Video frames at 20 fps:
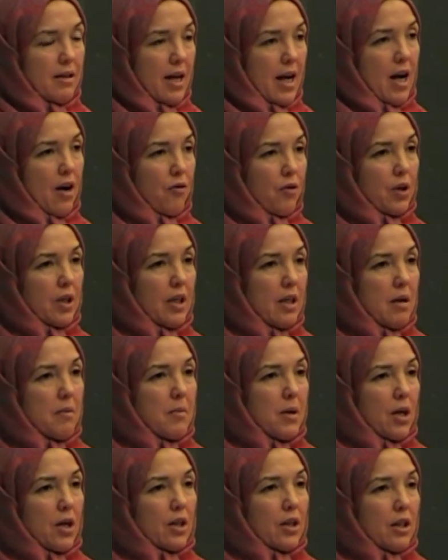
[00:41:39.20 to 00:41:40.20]
the African
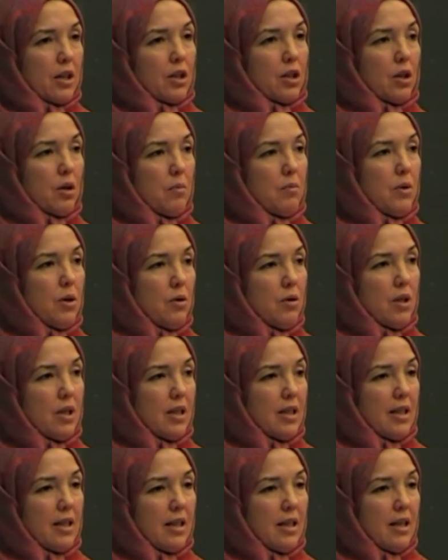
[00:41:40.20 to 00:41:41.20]
American
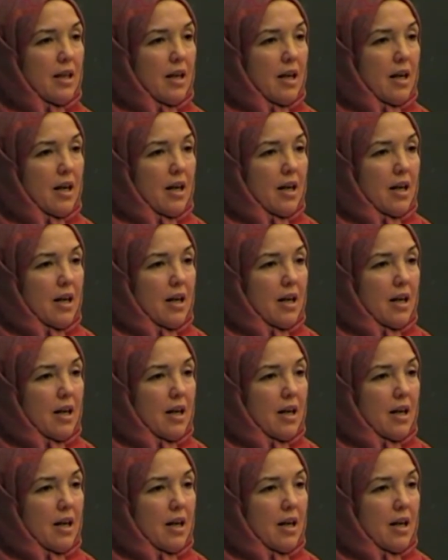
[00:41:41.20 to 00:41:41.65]
community